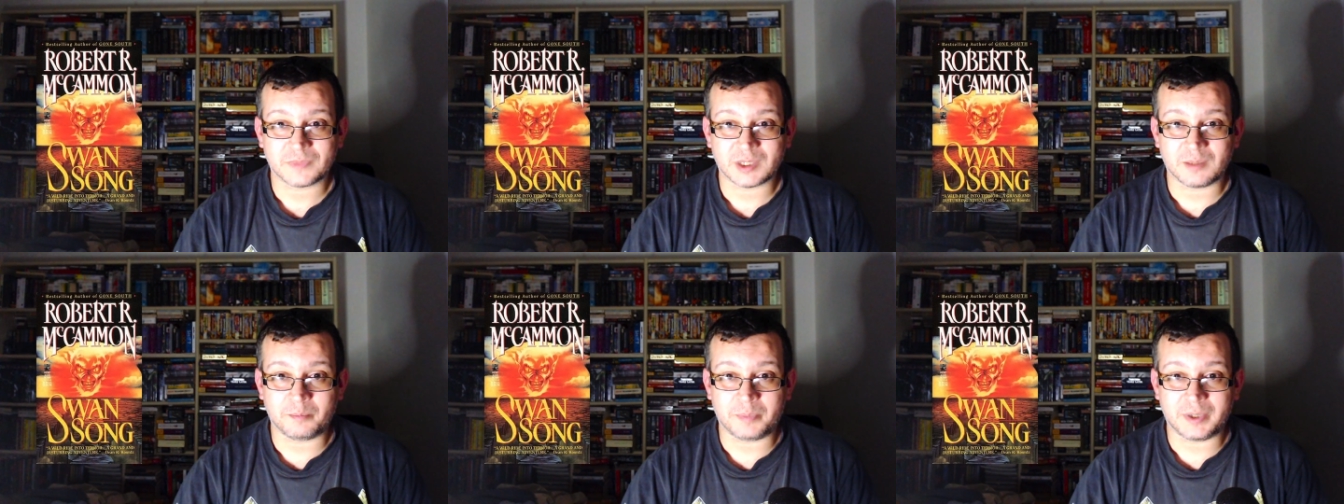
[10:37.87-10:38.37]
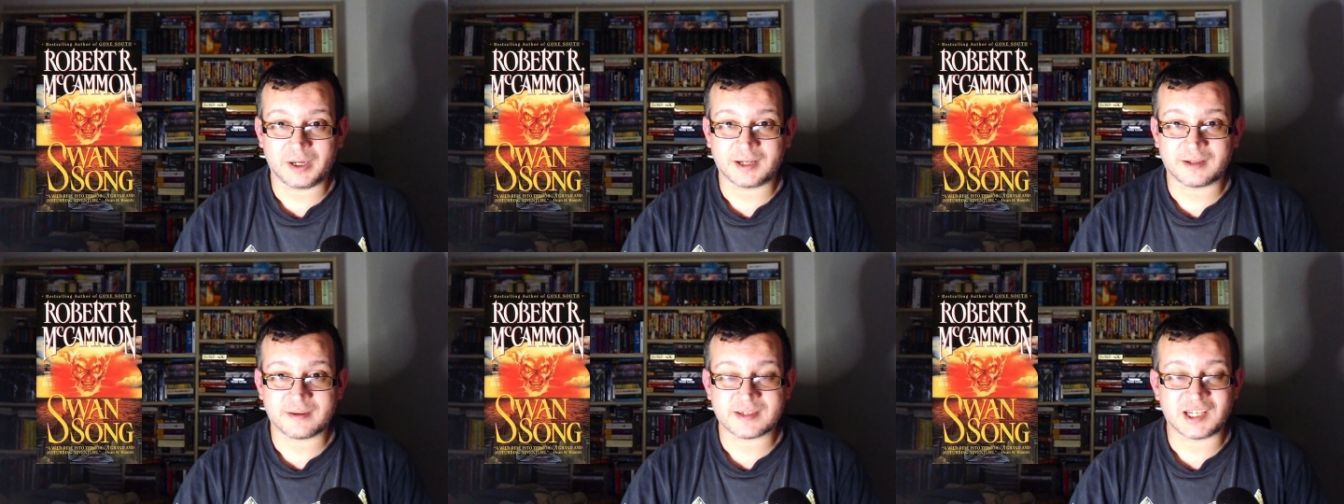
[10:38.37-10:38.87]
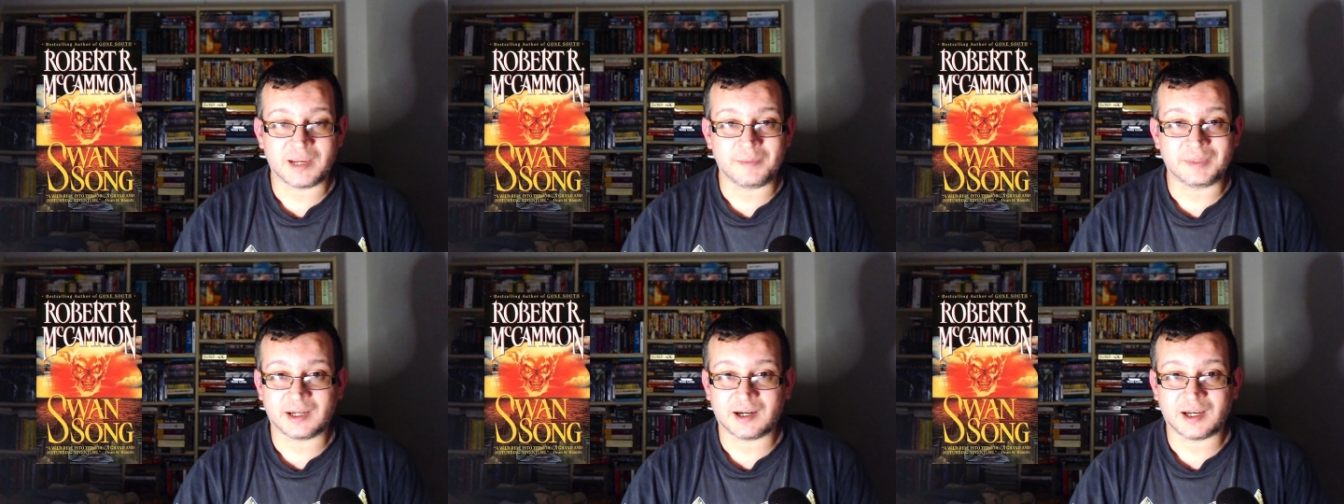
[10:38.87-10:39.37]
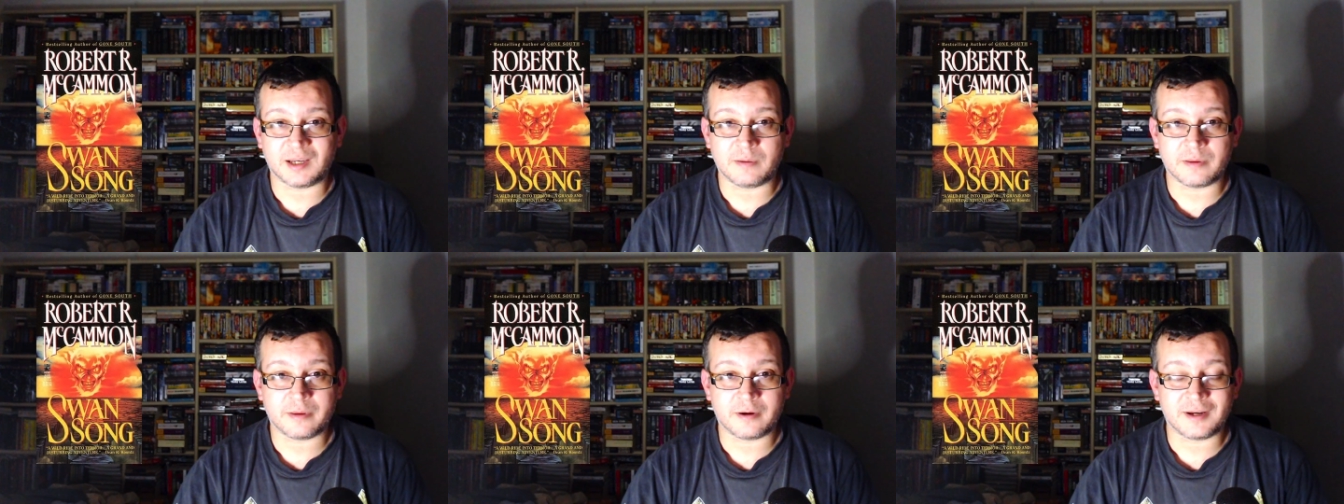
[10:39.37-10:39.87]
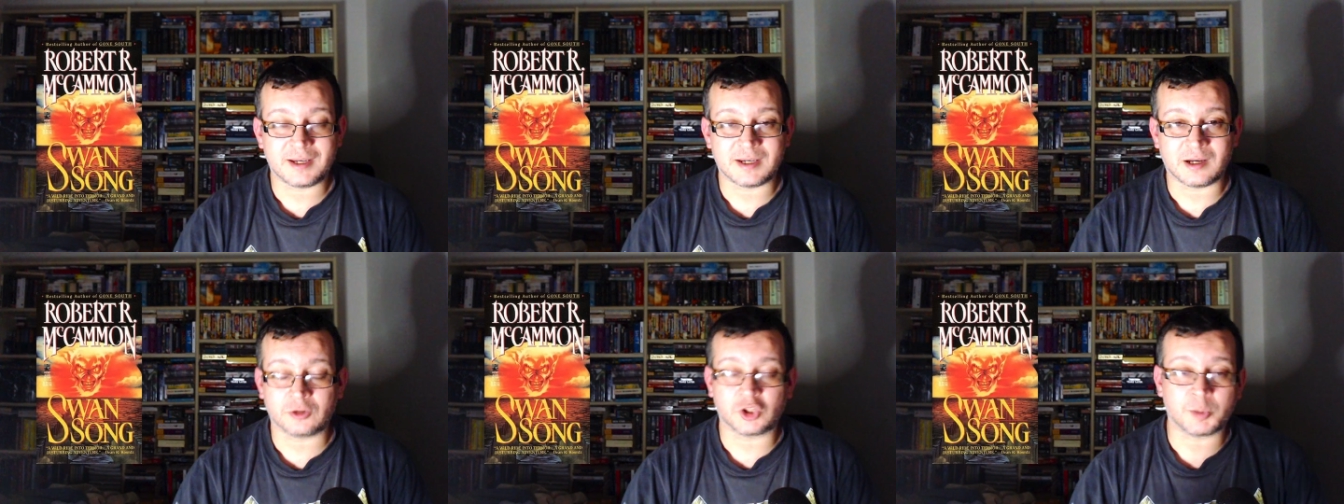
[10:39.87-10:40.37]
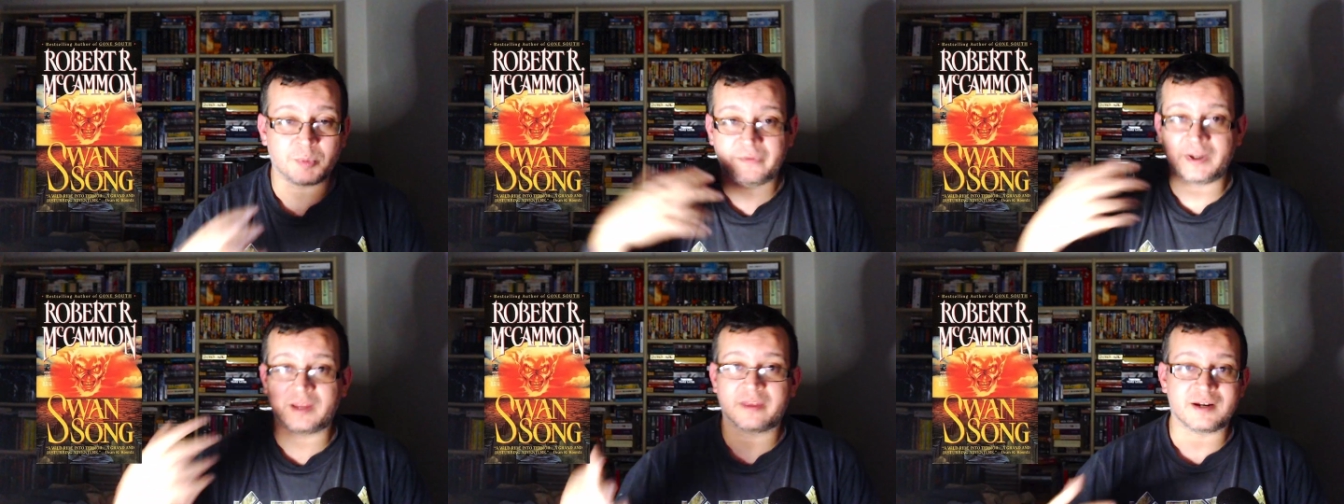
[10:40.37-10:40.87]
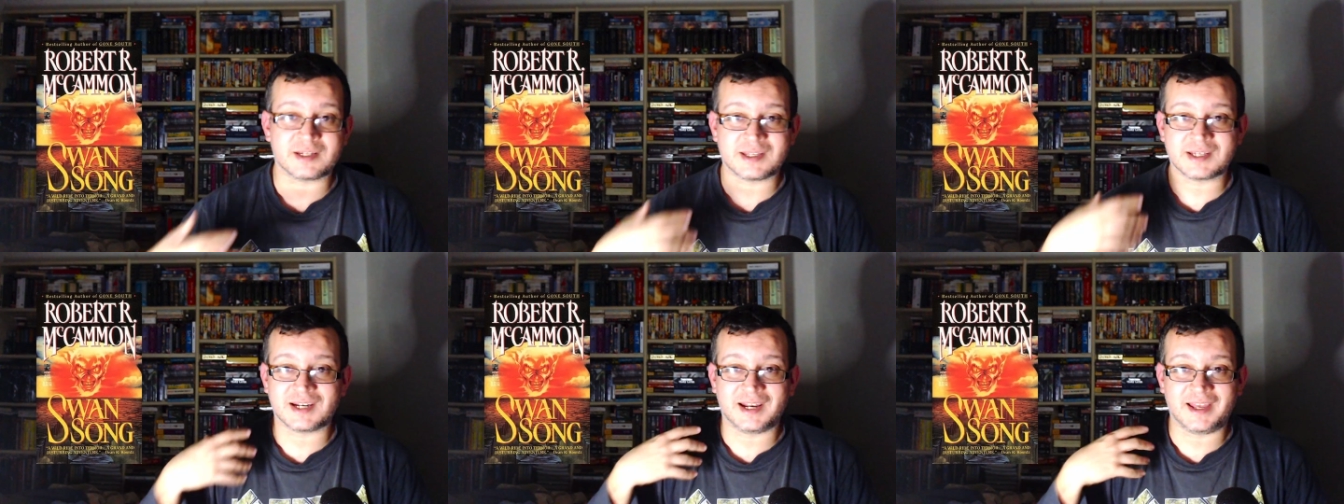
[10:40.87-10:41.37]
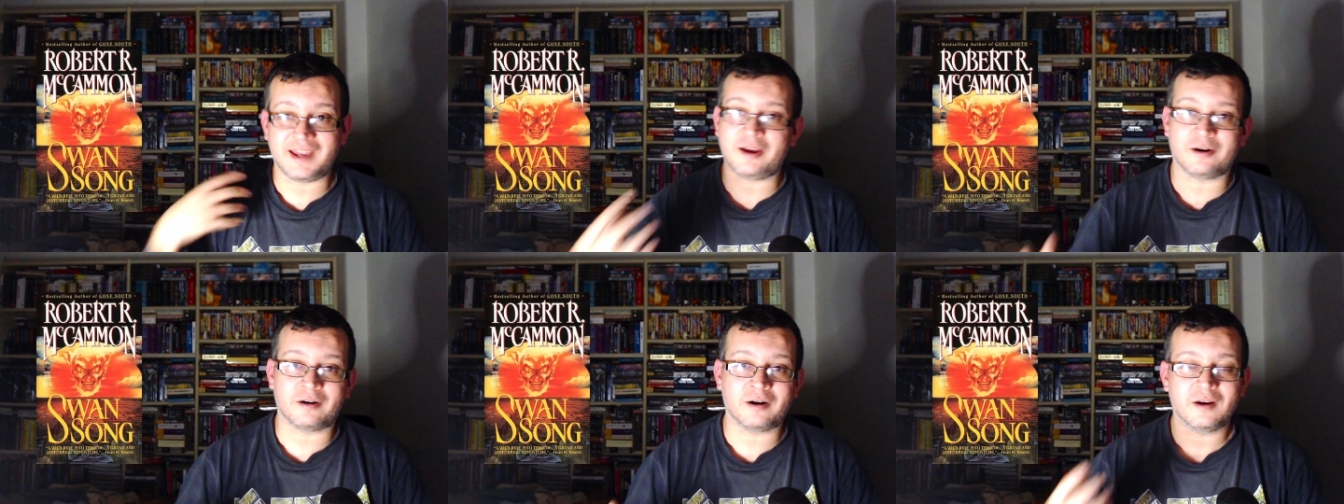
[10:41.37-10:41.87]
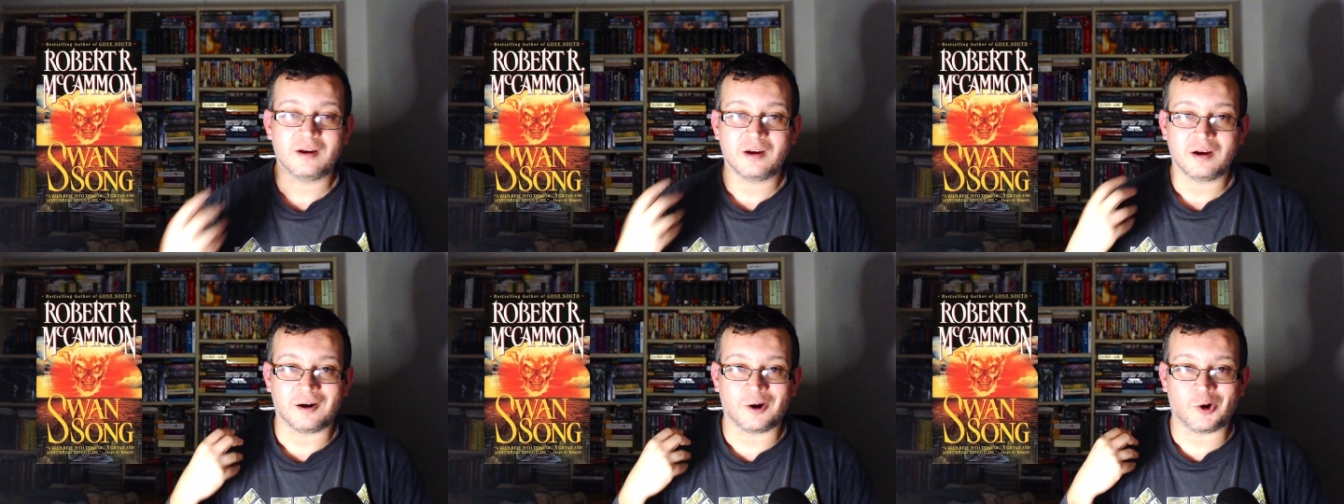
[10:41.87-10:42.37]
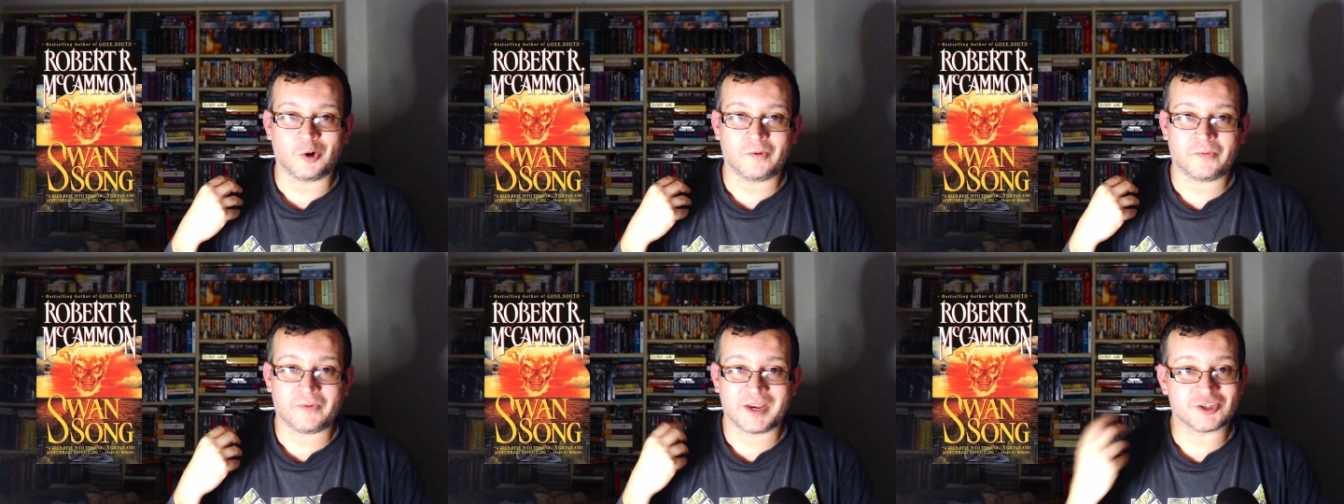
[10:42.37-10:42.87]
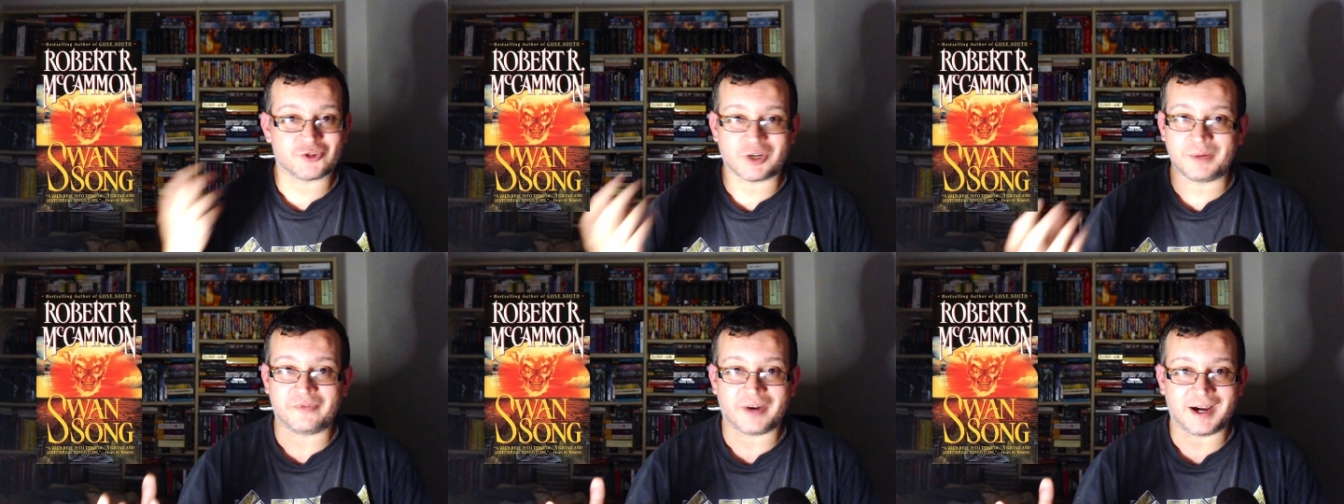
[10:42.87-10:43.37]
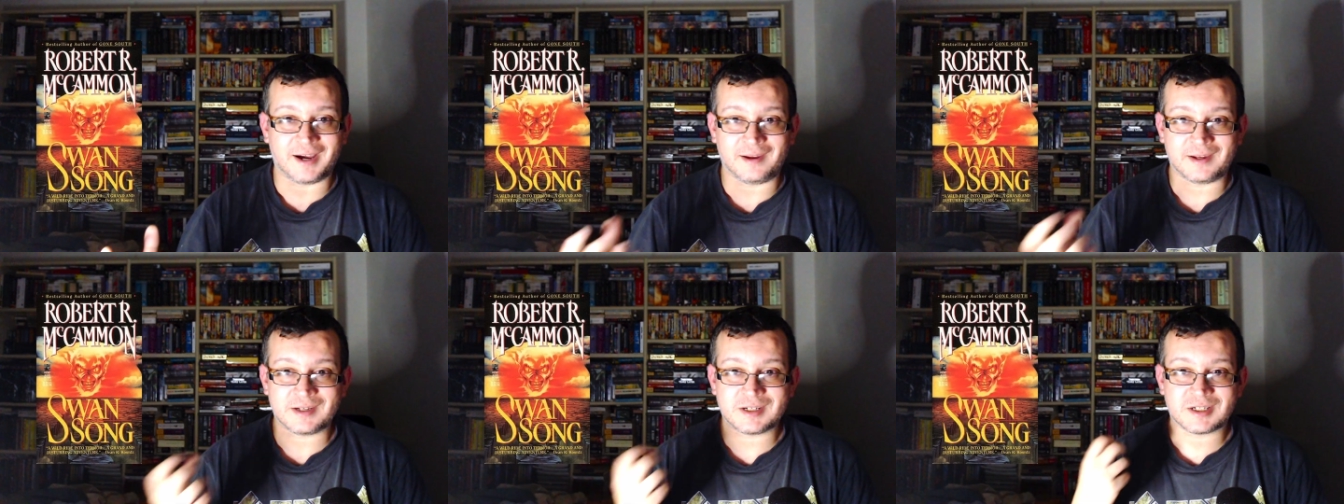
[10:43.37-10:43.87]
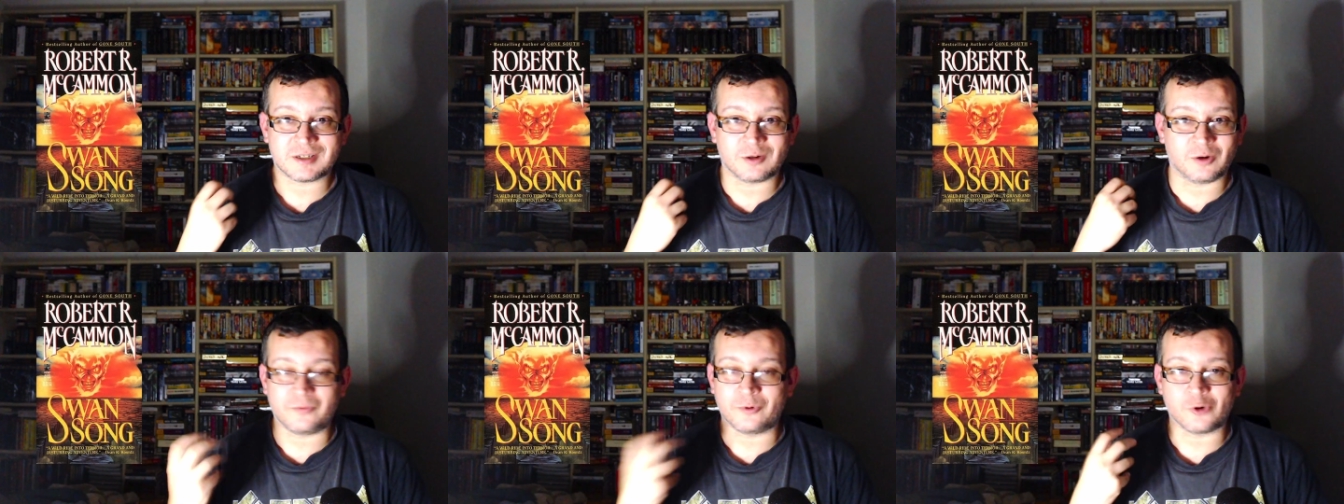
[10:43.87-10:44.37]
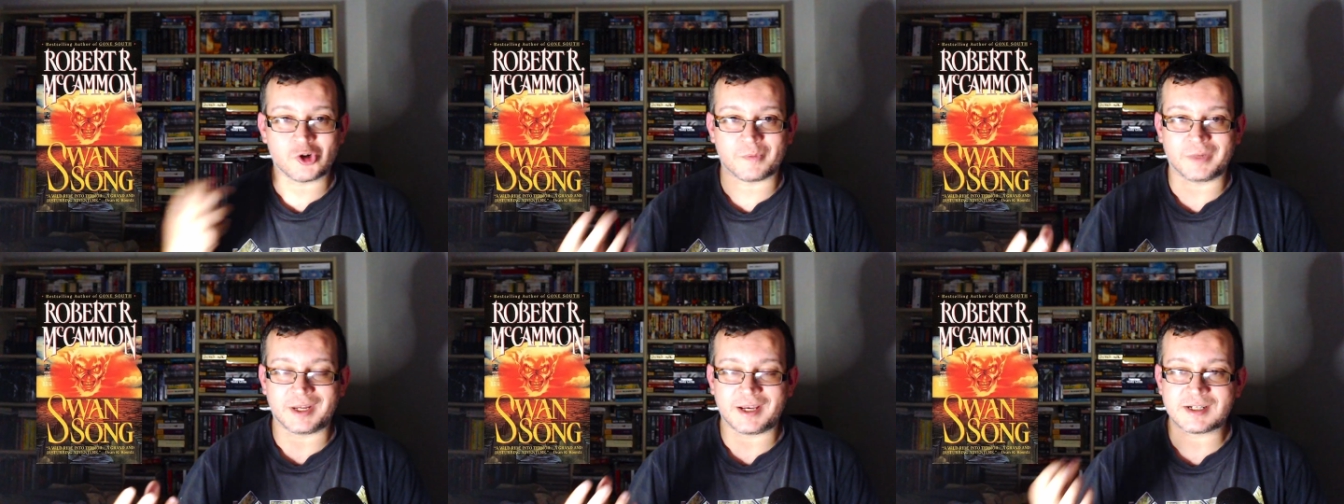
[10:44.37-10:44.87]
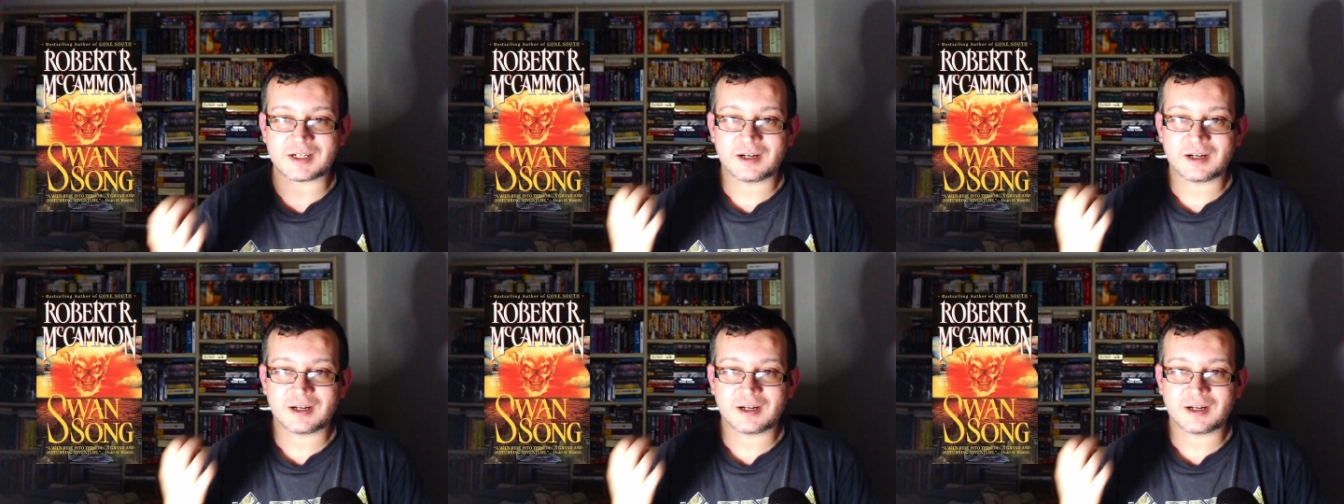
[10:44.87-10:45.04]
but at the same time, there on top of it, there is this layer of extreme violence, of gruesomeness.